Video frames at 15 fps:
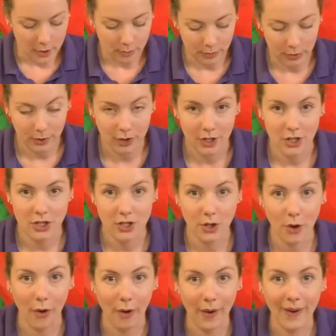Put
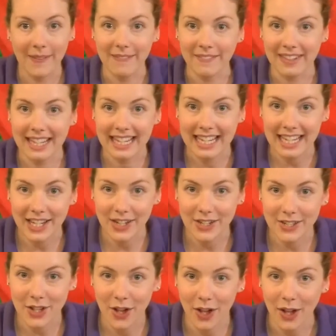your fingers
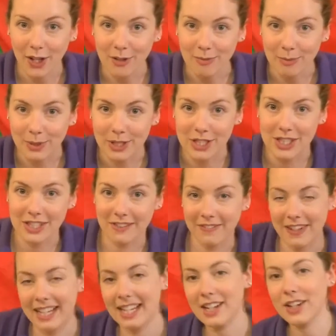on, put your
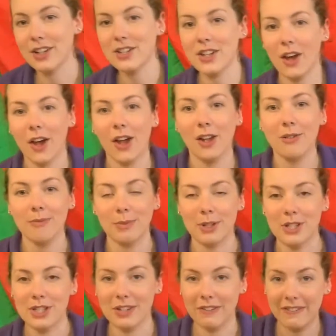fingers on,
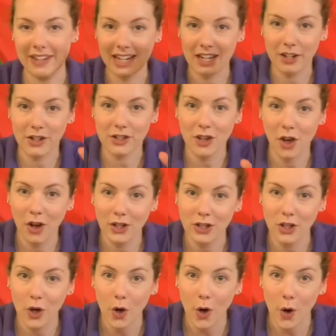put your fingers on
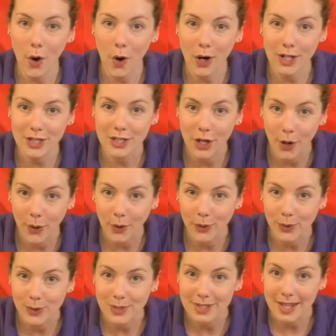your
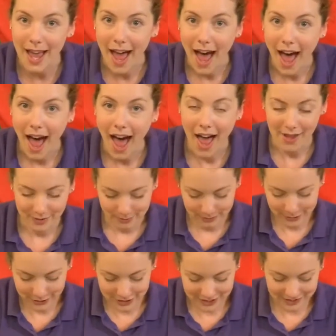toes.
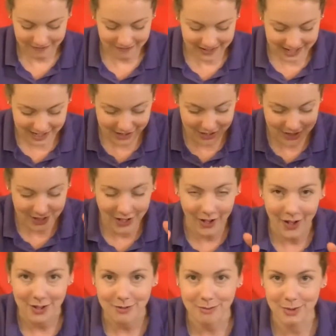Put your fingers
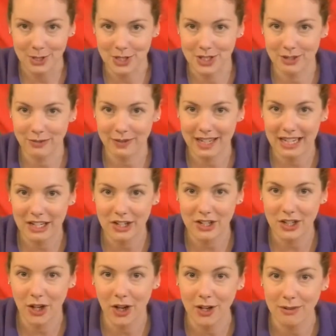on, put your fingers
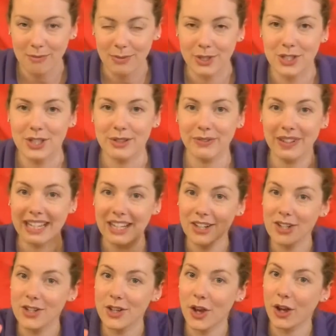on, put your
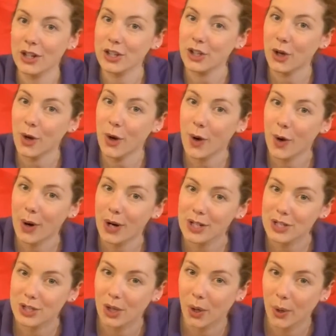fingers on your
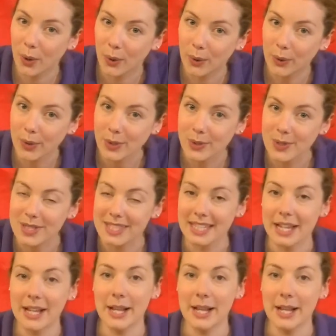toes.